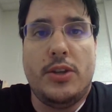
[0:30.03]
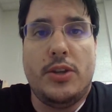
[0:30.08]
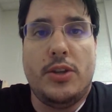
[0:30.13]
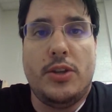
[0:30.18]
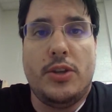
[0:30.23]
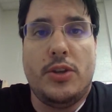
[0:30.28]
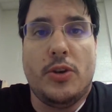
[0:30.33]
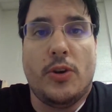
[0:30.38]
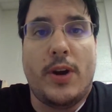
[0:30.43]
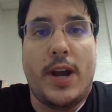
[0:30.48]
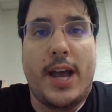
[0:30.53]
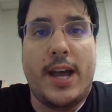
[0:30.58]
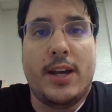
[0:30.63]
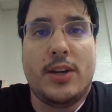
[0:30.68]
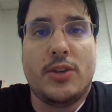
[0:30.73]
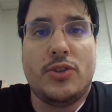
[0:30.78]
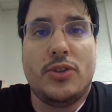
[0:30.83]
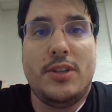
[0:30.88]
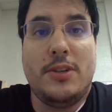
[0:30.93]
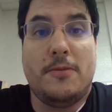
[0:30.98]
you're
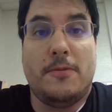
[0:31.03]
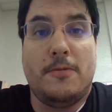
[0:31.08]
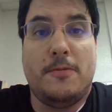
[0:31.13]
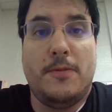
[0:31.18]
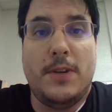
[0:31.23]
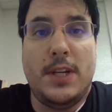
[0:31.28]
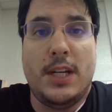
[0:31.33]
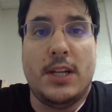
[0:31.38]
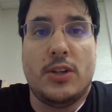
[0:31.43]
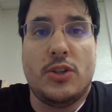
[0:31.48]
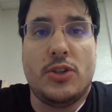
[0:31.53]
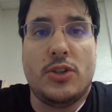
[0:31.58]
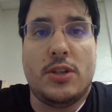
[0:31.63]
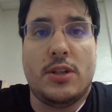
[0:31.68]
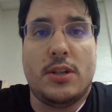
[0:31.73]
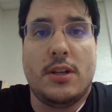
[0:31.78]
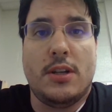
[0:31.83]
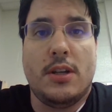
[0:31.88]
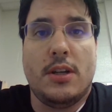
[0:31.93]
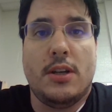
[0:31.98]
actually finished
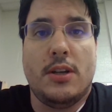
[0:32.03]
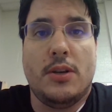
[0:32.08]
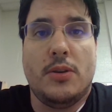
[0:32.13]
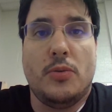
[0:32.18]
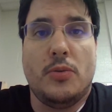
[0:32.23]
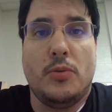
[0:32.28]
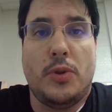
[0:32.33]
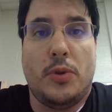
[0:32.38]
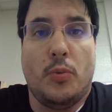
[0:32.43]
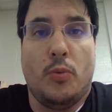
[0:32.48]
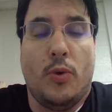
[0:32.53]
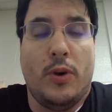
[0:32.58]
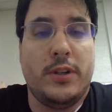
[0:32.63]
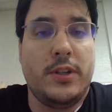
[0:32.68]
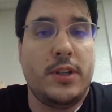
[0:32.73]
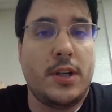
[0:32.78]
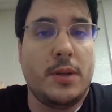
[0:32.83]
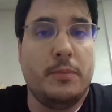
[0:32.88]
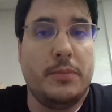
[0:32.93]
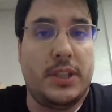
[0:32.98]
with one
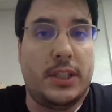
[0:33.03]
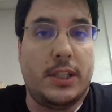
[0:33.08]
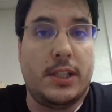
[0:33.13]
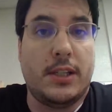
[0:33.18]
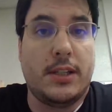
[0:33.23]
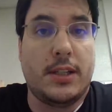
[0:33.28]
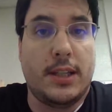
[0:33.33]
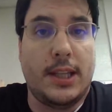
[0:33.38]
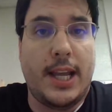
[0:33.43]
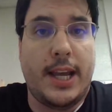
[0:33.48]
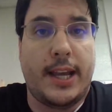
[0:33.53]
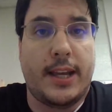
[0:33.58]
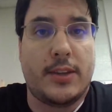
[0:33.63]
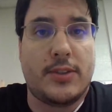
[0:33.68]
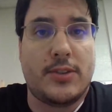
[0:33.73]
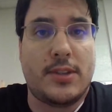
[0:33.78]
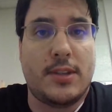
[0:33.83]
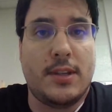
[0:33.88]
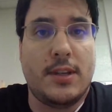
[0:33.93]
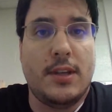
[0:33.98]
complete
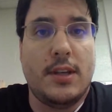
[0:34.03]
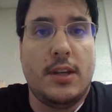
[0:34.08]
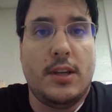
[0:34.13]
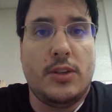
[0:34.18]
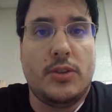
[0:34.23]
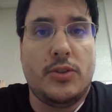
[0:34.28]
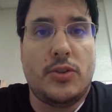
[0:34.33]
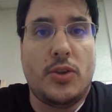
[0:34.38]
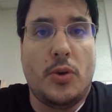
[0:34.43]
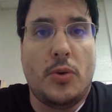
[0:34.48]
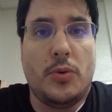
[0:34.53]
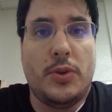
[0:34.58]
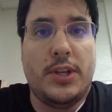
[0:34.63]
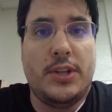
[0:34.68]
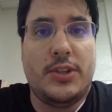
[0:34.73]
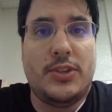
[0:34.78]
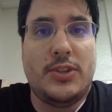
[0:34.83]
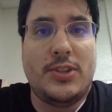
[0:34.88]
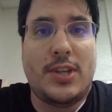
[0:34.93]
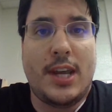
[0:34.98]
class. So
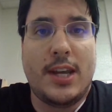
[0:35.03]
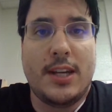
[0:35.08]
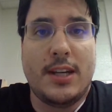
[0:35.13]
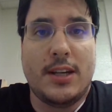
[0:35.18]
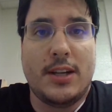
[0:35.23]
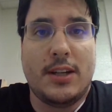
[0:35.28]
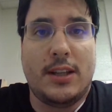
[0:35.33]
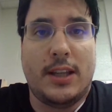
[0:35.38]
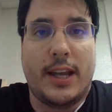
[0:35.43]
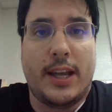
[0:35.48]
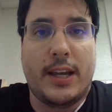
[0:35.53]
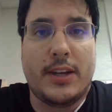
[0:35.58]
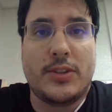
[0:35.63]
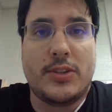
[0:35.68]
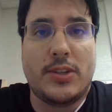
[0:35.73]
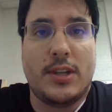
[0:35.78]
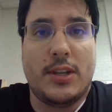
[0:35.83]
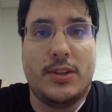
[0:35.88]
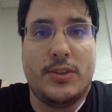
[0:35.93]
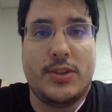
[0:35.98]
this second class
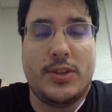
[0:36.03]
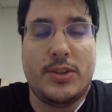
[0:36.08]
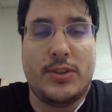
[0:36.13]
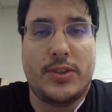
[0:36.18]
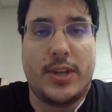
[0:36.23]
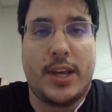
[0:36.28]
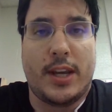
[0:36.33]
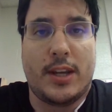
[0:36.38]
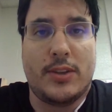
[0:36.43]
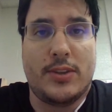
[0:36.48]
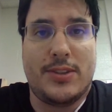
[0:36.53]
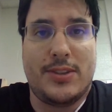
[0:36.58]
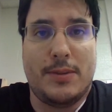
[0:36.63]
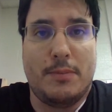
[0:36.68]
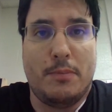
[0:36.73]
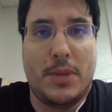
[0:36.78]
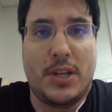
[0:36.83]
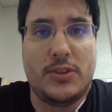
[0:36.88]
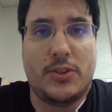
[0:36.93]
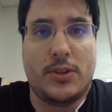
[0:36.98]
is the second
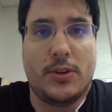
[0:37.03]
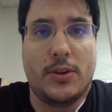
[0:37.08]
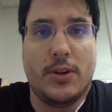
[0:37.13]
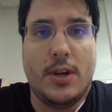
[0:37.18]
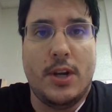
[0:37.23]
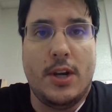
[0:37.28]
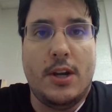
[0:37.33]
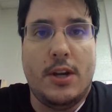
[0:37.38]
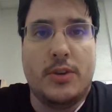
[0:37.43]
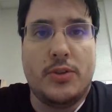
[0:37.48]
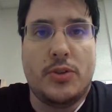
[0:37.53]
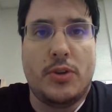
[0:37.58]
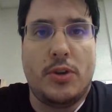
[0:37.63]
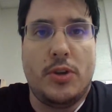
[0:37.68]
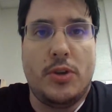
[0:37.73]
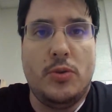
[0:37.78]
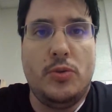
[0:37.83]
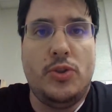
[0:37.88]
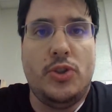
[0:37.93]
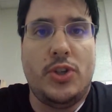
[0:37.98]
semester. So
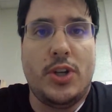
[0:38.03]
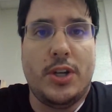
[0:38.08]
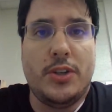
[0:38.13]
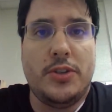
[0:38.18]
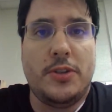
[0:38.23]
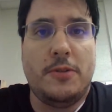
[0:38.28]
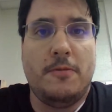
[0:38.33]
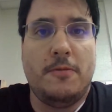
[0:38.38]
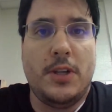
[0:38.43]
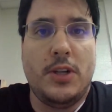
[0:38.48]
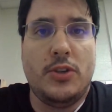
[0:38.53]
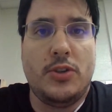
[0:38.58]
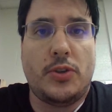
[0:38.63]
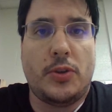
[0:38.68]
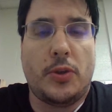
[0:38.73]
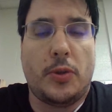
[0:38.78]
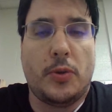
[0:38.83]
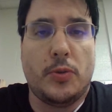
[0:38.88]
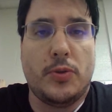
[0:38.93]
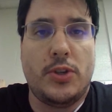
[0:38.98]
you just finished
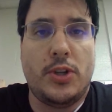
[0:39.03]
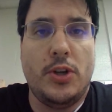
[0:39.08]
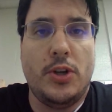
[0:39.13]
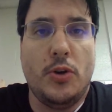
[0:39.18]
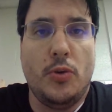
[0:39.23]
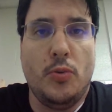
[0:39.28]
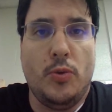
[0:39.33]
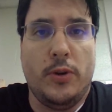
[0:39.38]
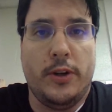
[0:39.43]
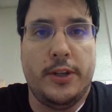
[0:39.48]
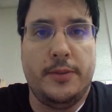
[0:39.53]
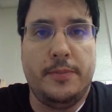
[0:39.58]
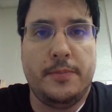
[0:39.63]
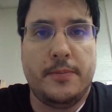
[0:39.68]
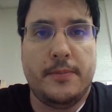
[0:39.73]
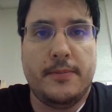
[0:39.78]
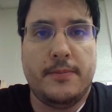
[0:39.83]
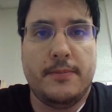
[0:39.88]
1301,